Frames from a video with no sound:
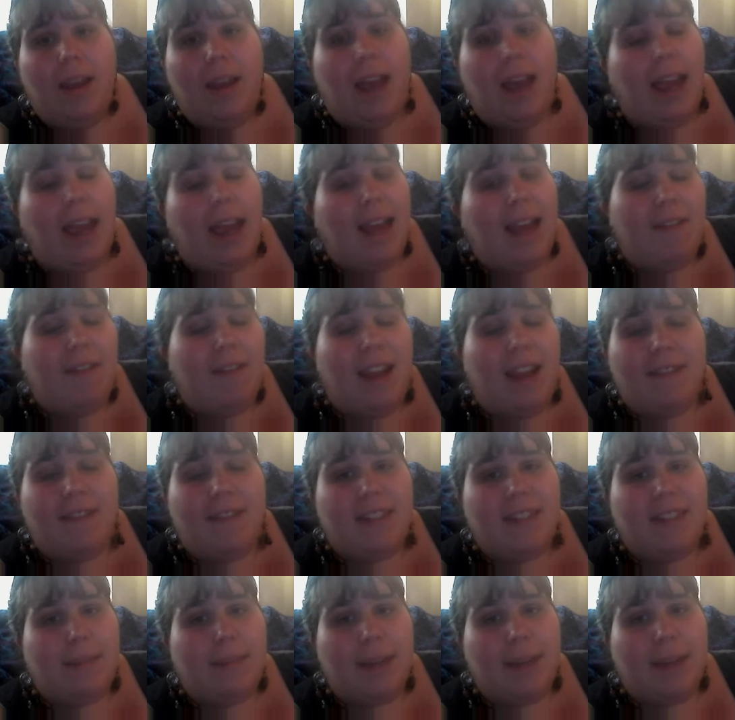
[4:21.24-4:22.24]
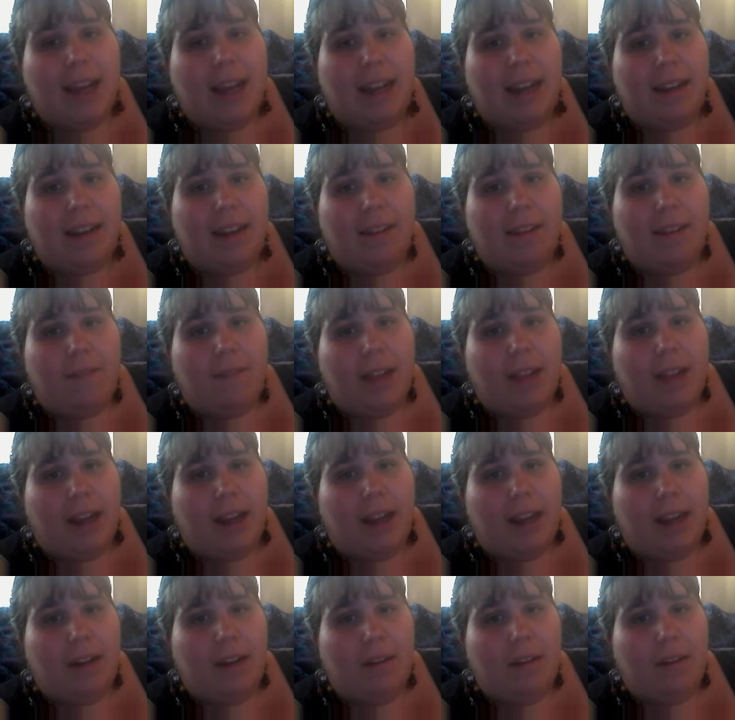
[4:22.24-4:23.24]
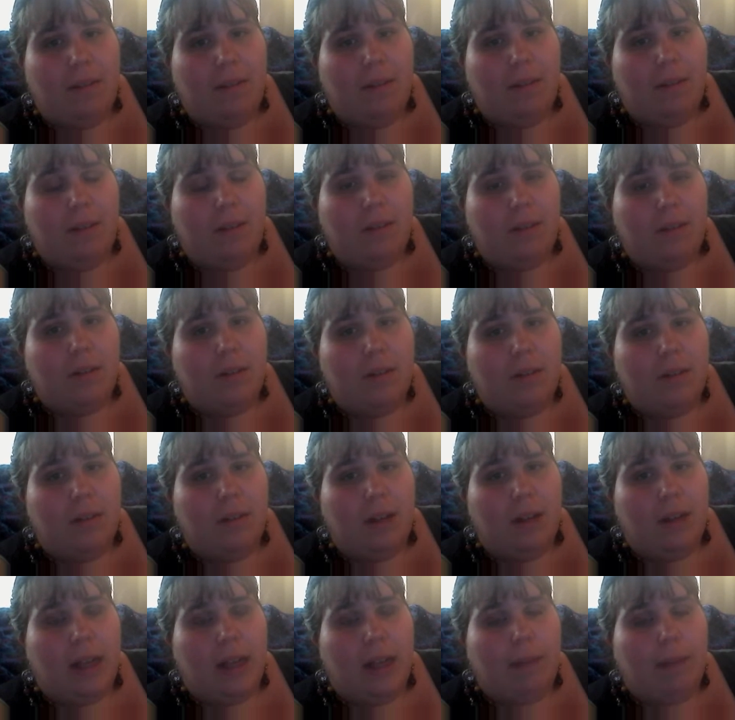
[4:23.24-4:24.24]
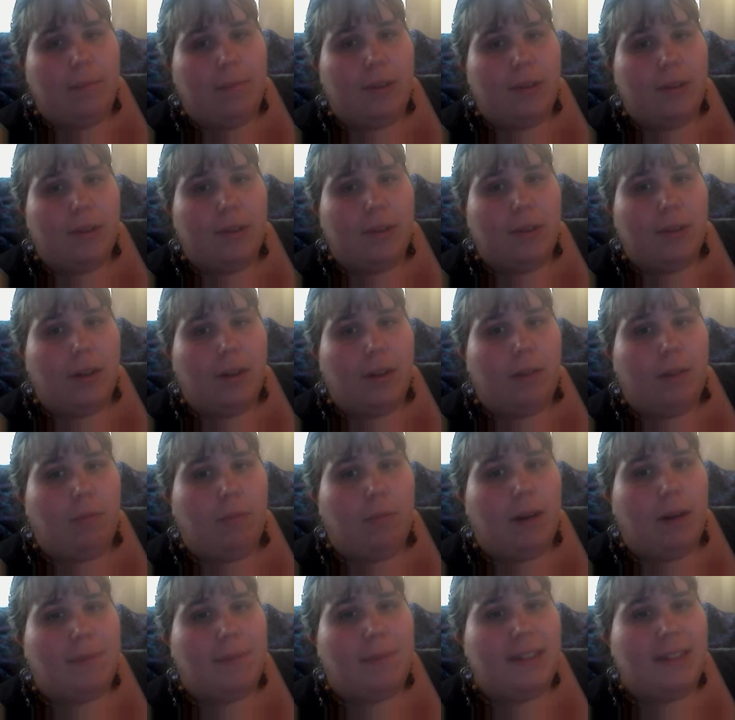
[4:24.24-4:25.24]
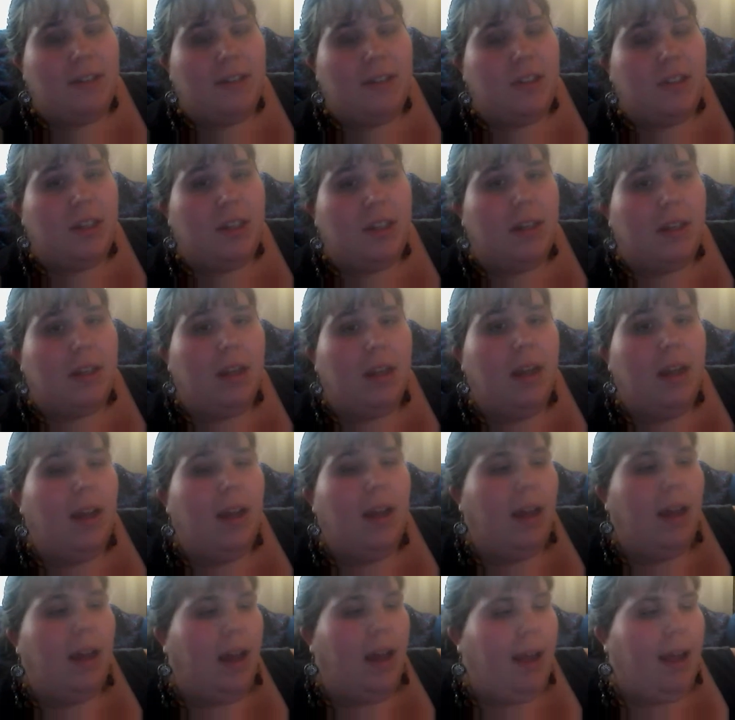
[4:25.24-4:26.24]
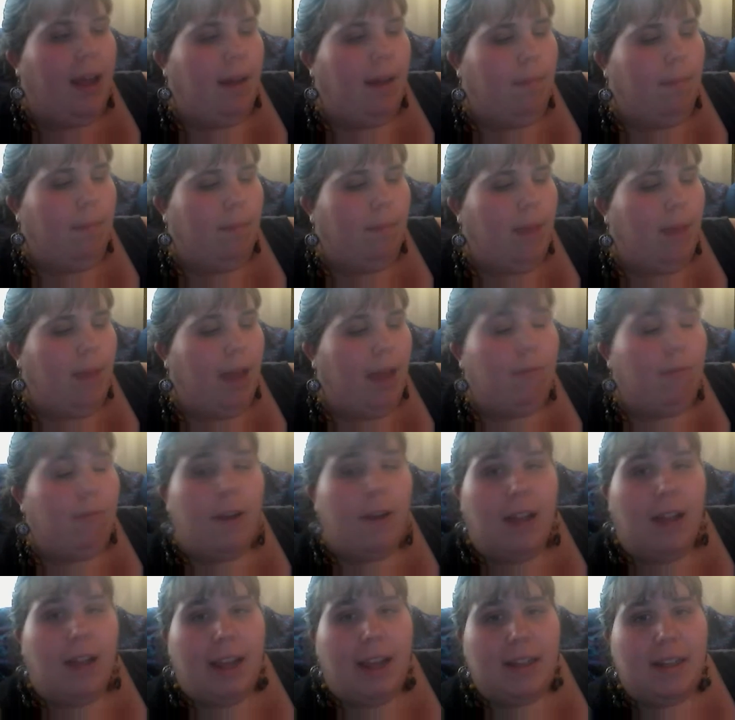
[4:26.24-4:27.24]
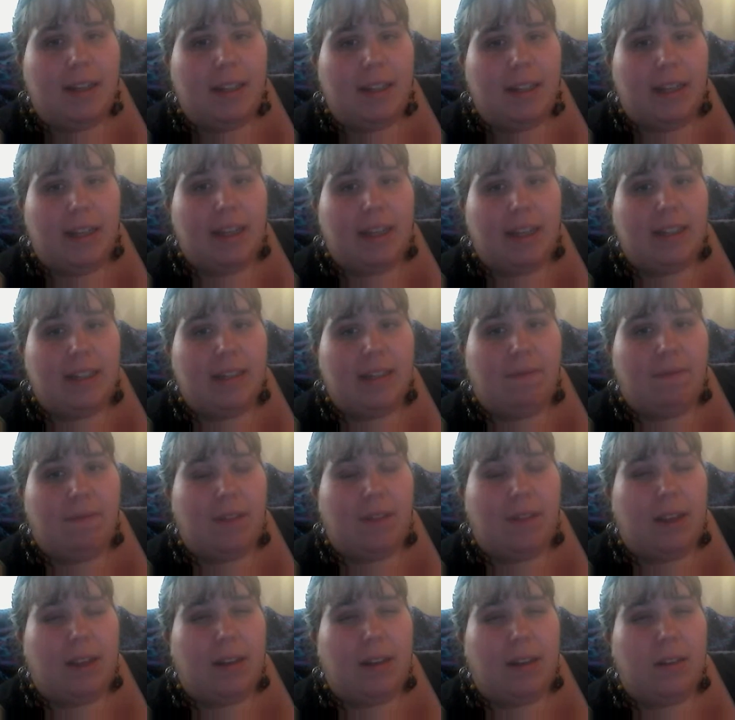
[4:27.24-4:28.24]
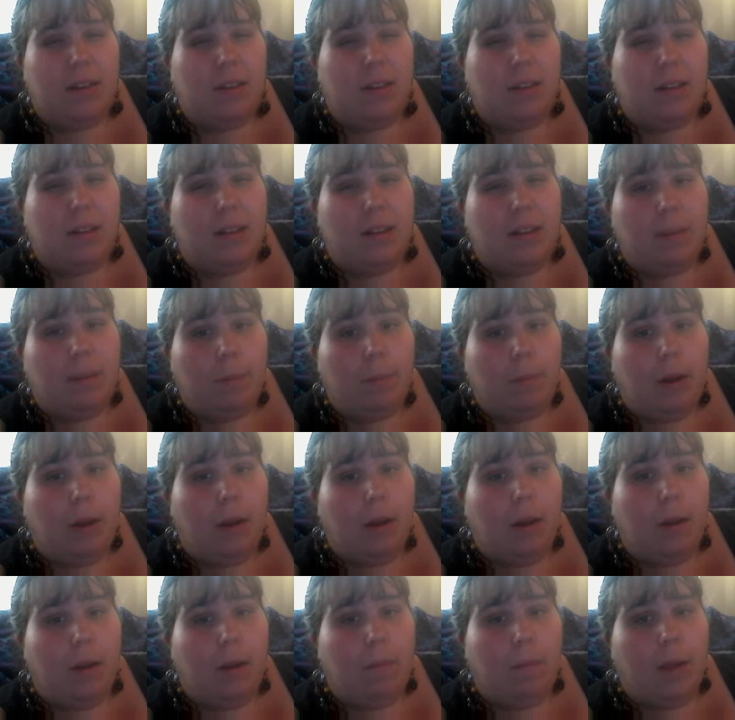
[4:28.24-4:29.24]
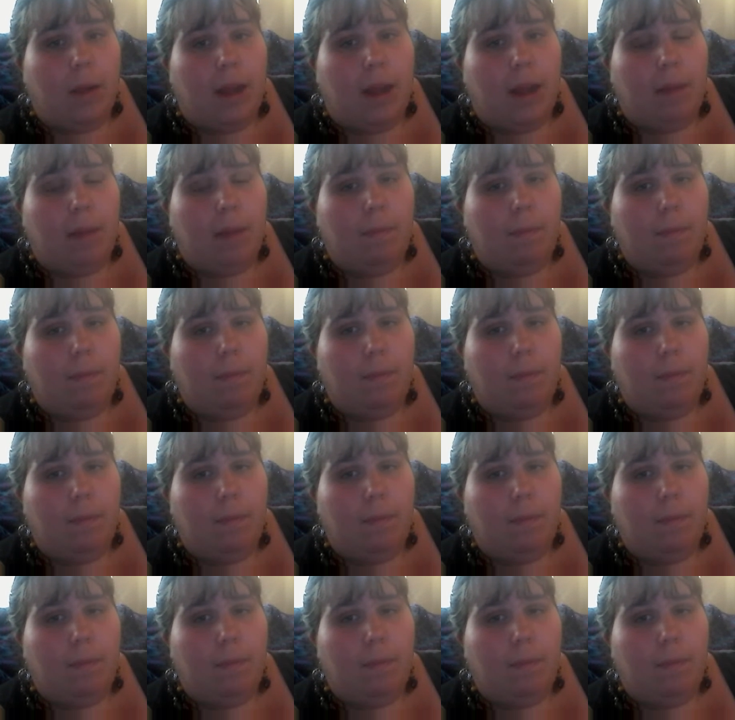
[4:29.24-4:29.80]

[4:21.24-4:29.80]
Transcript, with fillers: I have to have some kind of lighting uh, turned on when I'm stitching. Um, I would like to get something to clip on um,